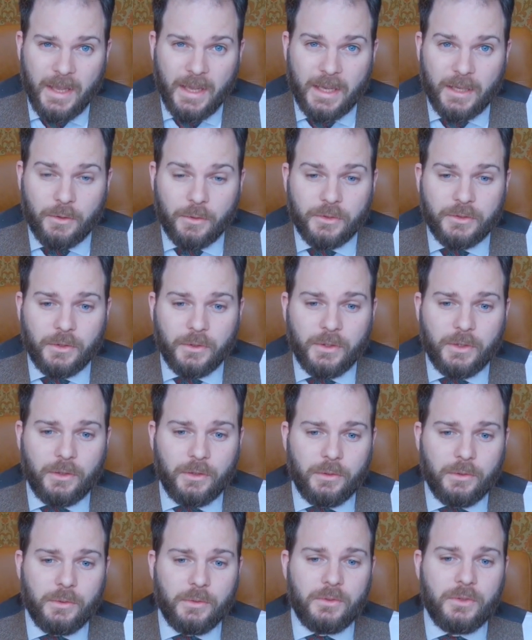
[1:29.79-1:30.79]
It also
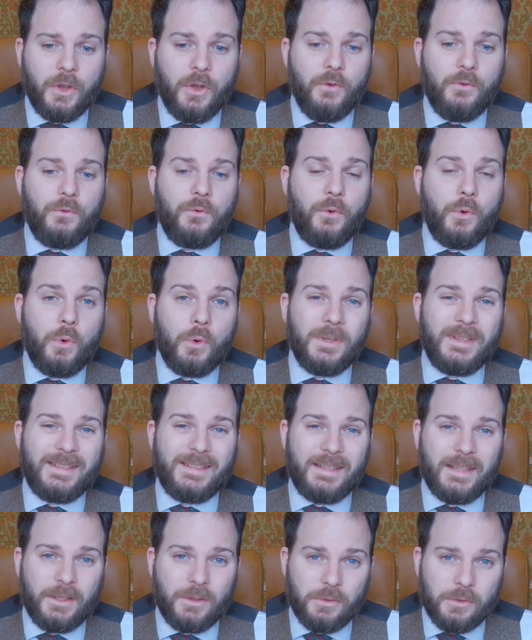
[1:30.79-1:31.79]
includes 4
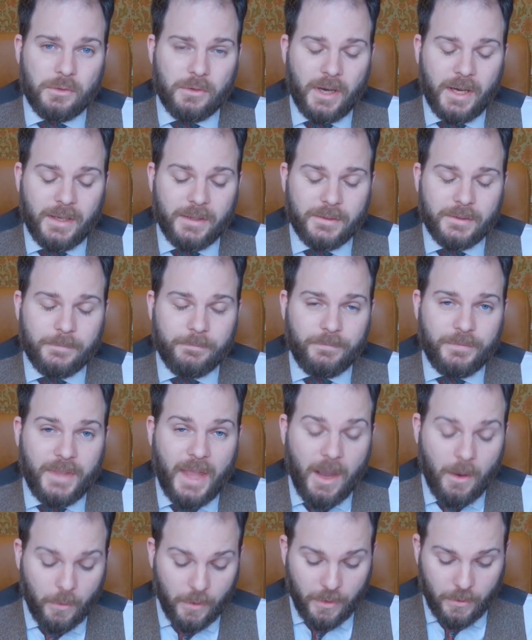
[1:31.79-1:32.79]
single grains.
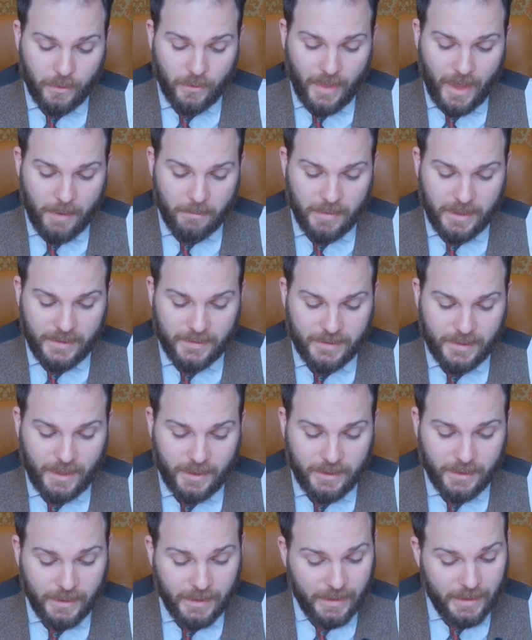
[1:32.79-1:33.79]
Now, with all that being
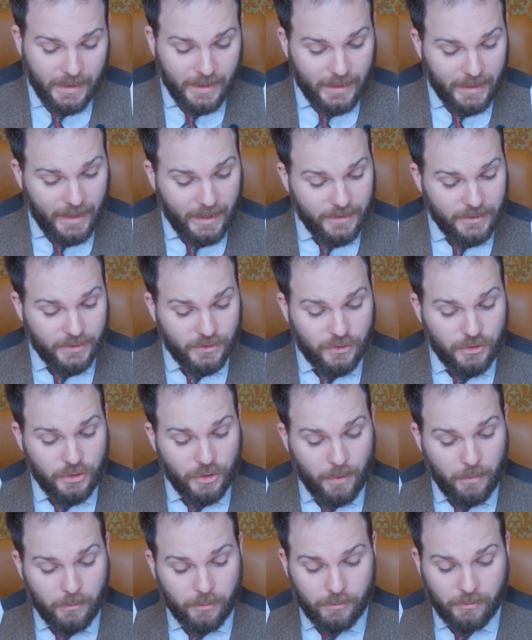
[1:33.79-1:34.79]
said, let's
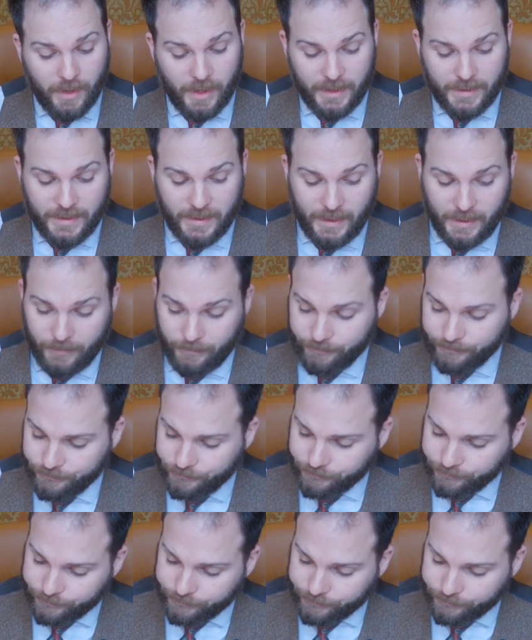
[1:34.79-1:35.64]
jump right in.